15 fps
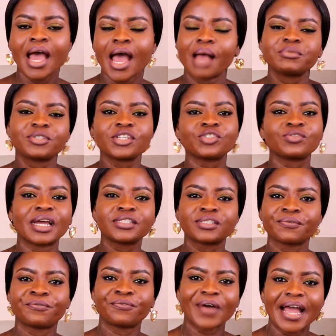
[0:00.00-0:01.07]
I'm just trying
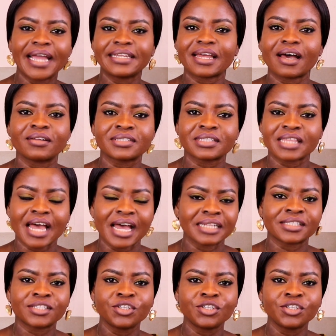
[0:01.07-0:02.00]
to find out that,